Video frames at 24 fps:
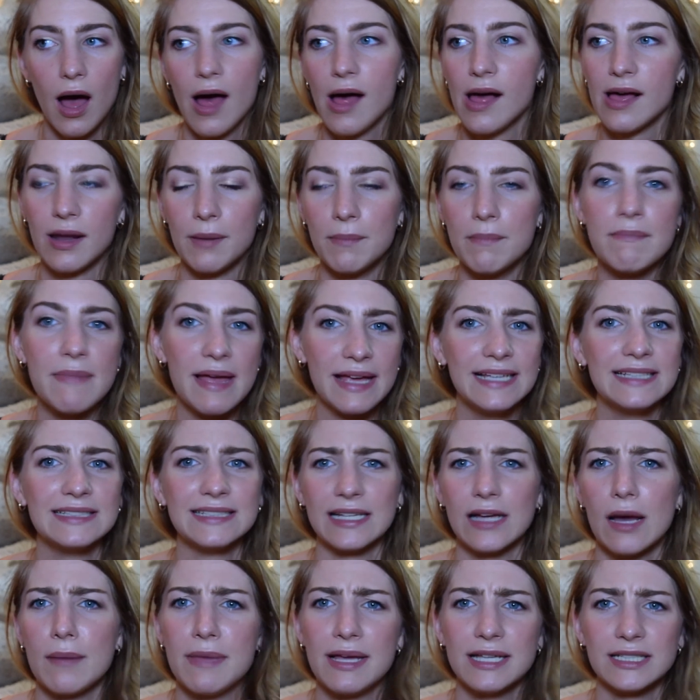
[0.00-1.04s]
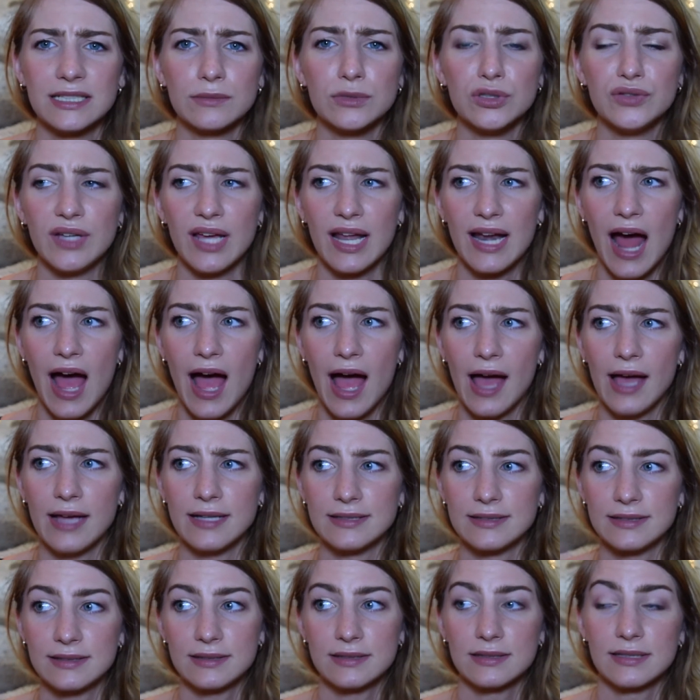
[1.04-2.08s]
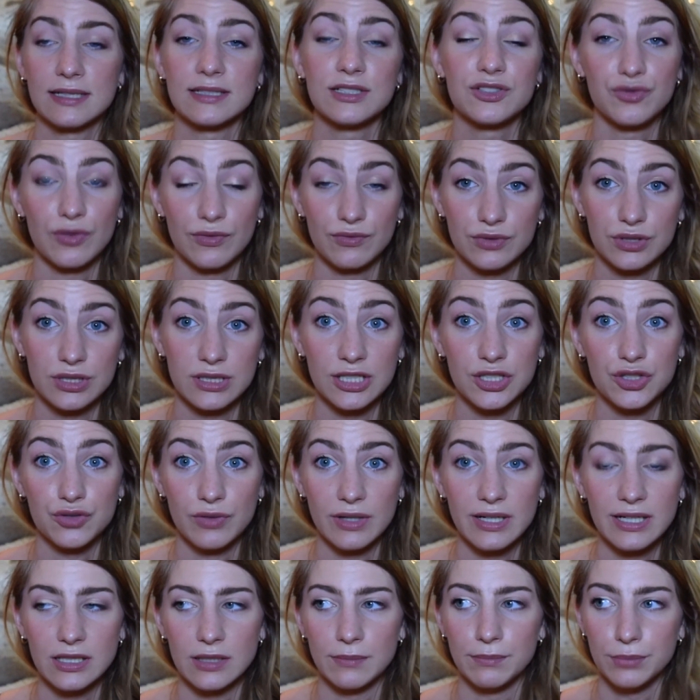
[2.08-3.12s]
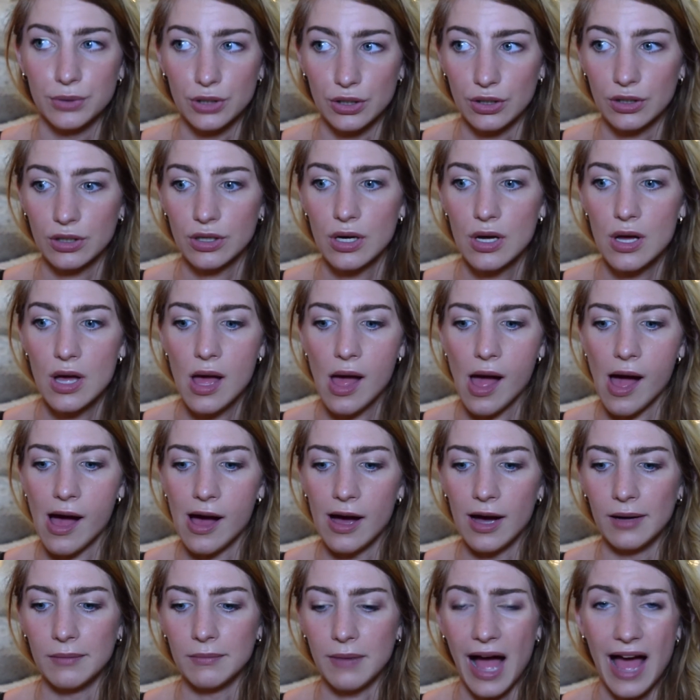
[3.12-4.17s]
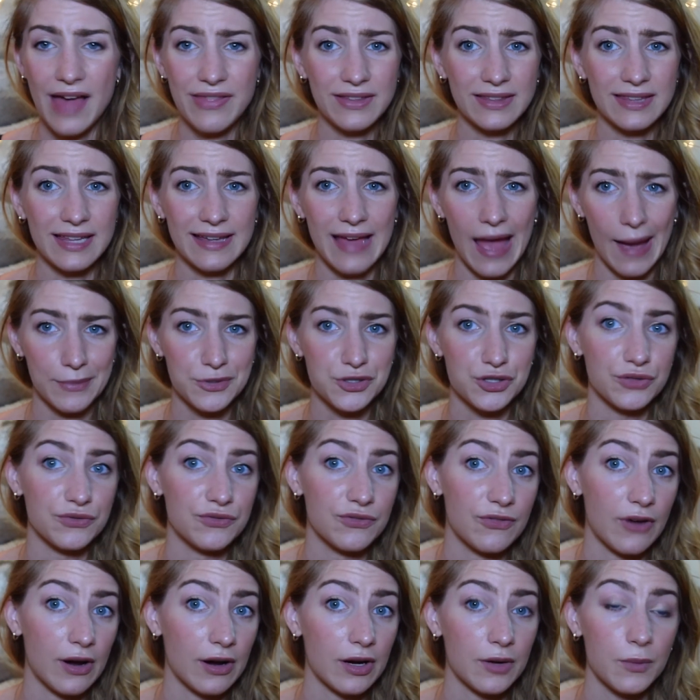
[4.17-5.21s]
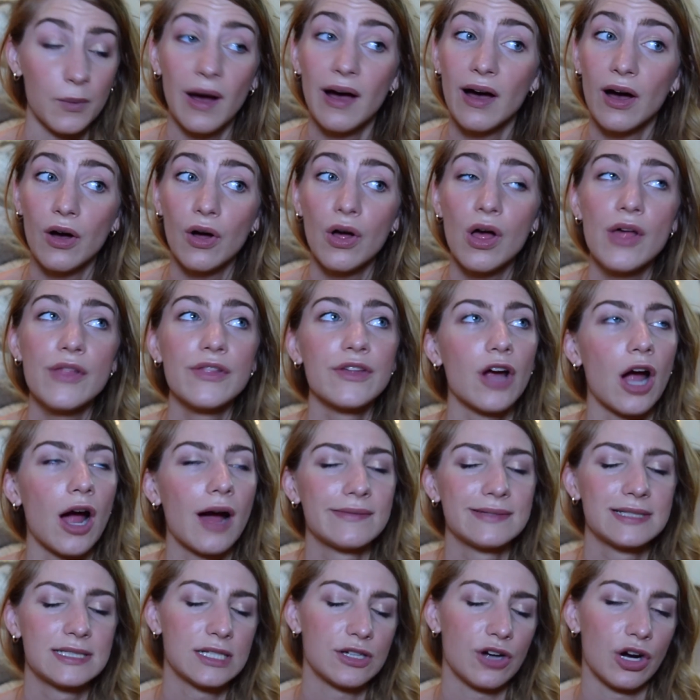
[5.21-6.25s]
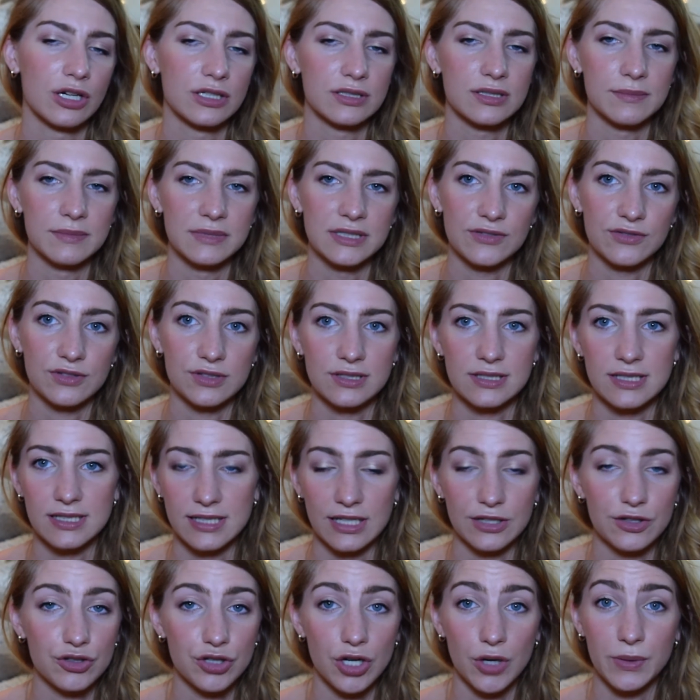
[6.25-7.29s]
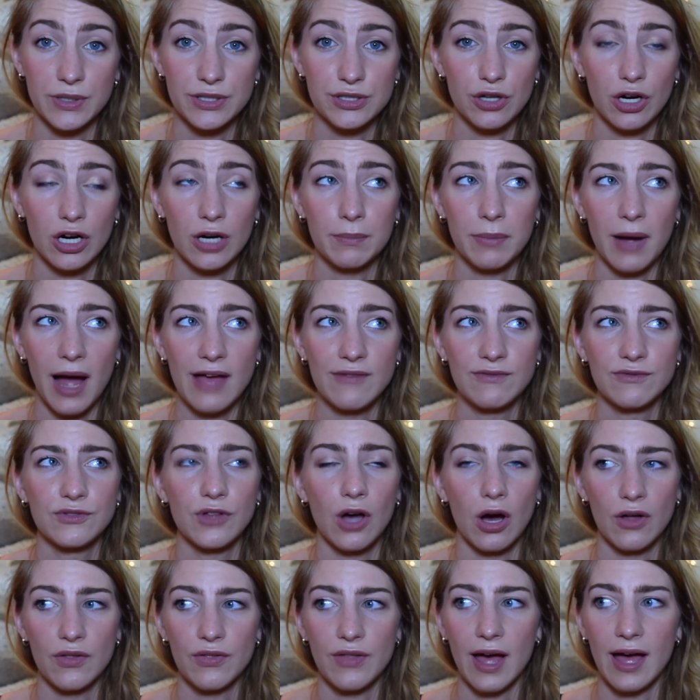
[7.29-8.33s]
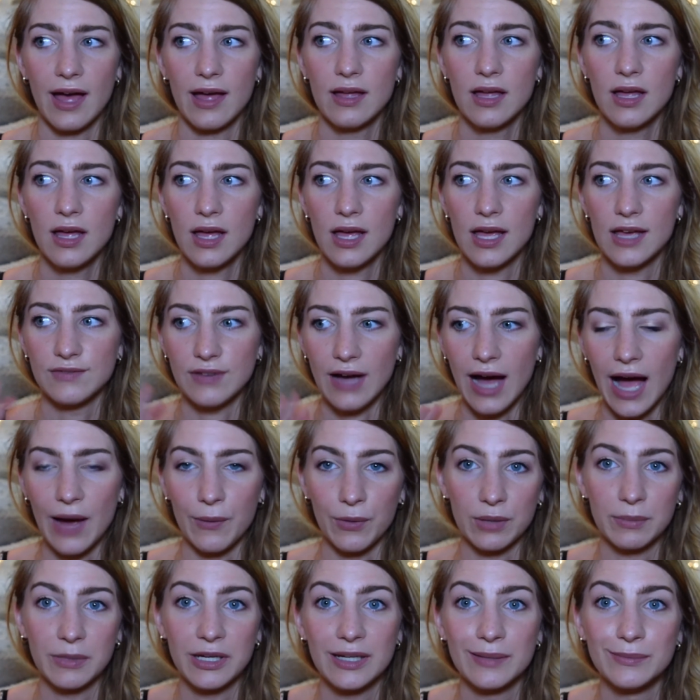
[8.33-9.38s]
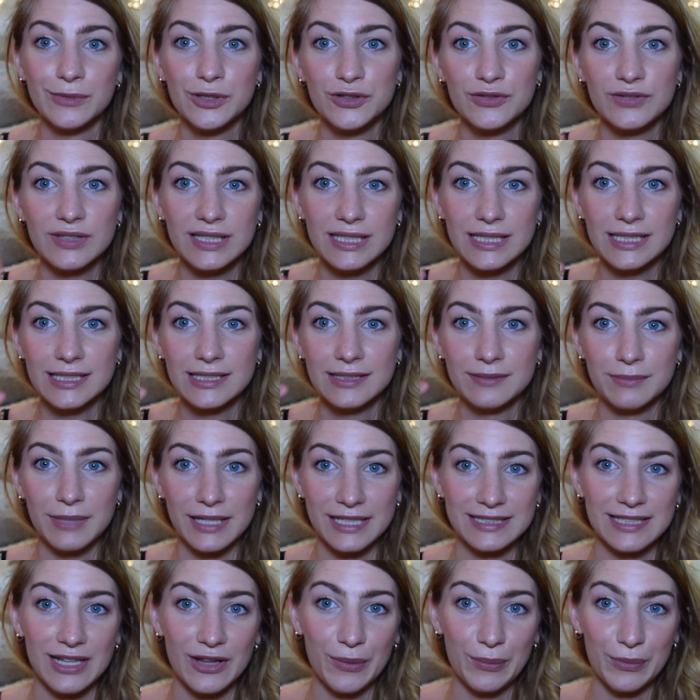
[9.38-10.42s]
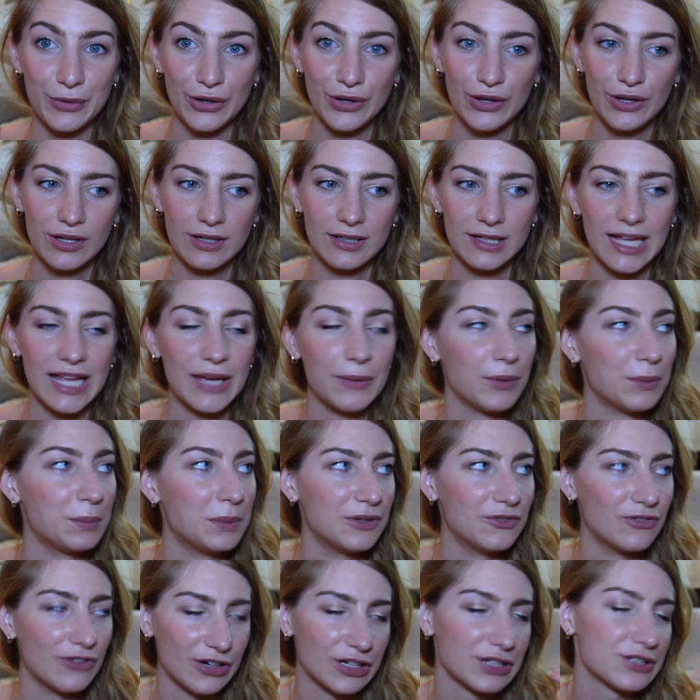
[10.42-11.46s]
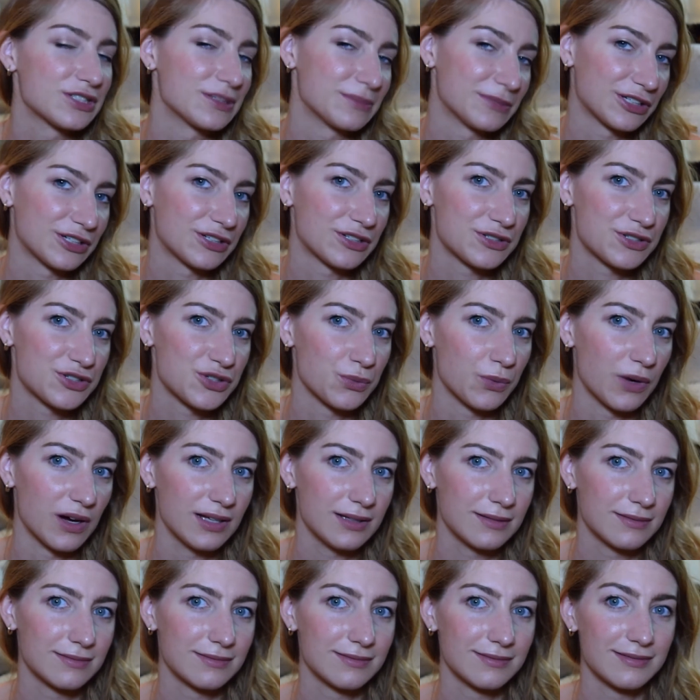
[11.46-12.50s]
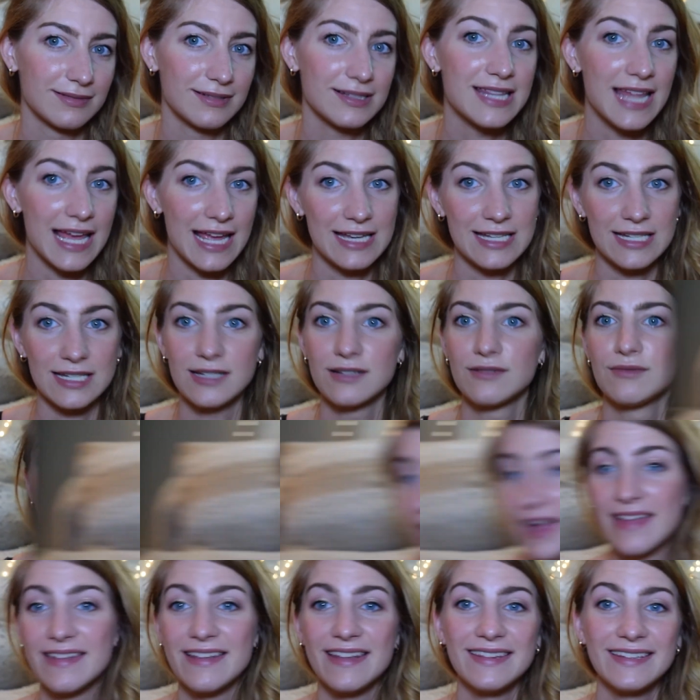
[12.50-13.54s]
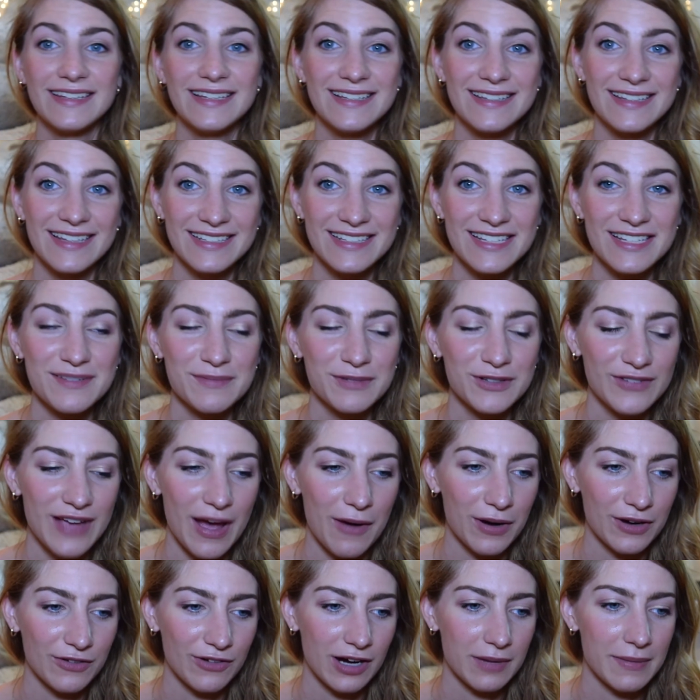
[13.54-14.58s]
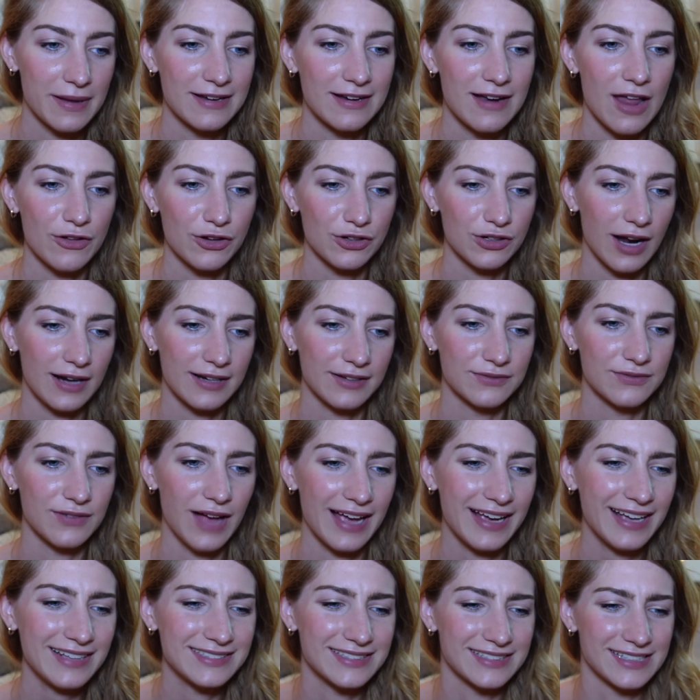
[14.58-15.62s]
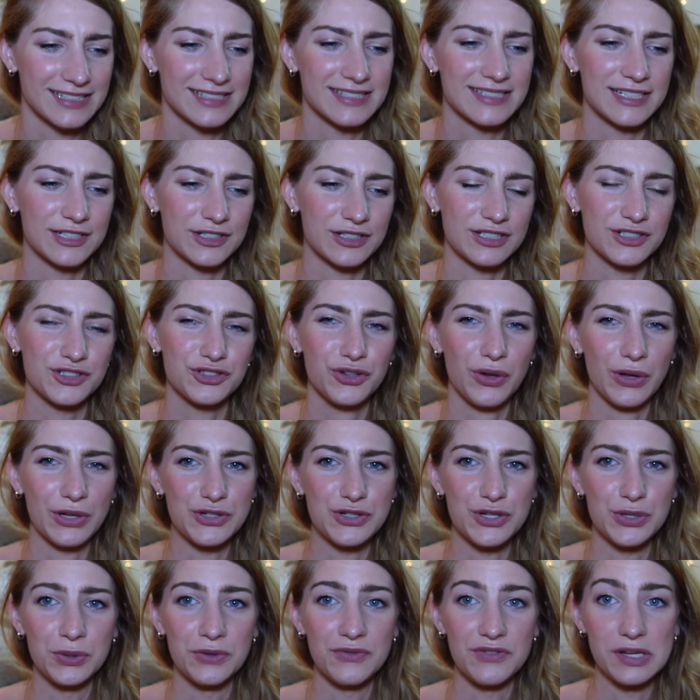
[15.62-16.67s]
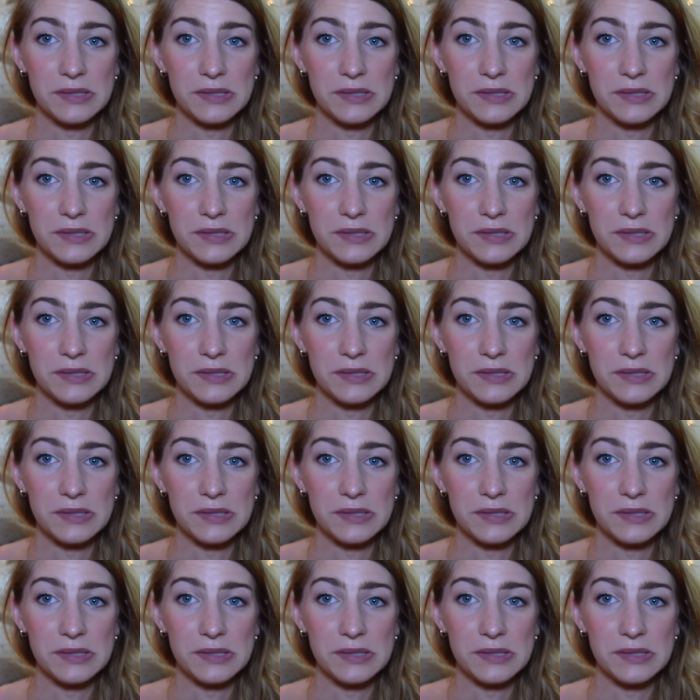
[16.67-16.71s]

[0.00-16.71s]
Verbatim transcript: an amazing movie, and I since reading the book, I think they captured it very well. There obviously are some differences, there always are, but I thought that if I were to make a movie based on the book, it would be very similar to what they did. Okay, and then this is a movie I want to recommend. Another I guess it's a series, there's only 2 of